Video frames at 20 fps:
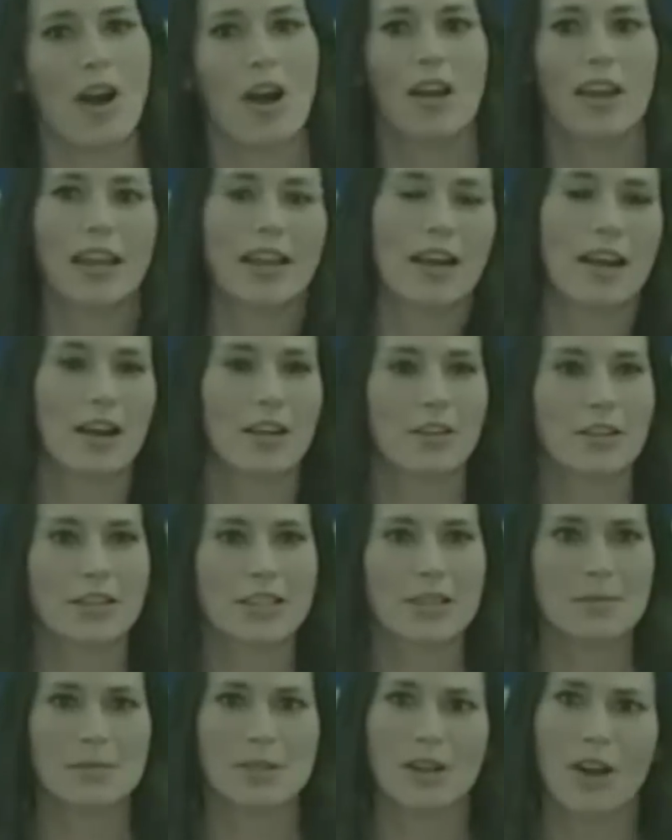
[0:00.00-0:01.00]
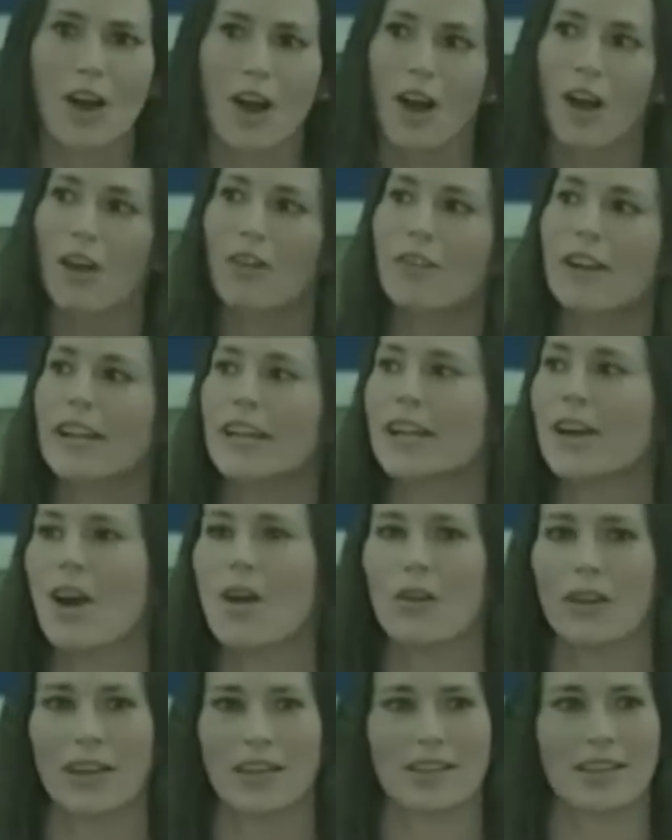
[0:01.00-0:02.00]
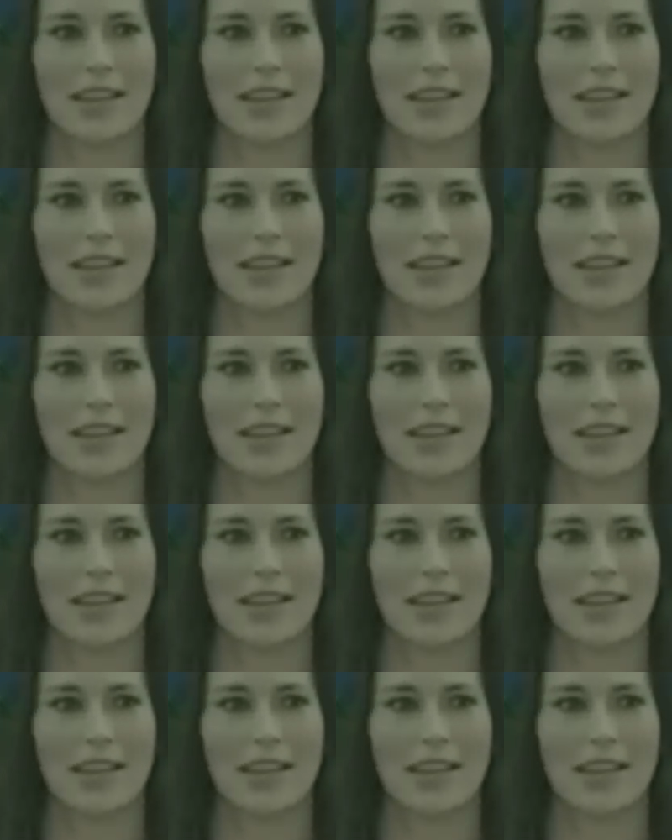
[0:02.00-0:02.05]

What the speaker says: like, other teams are already going.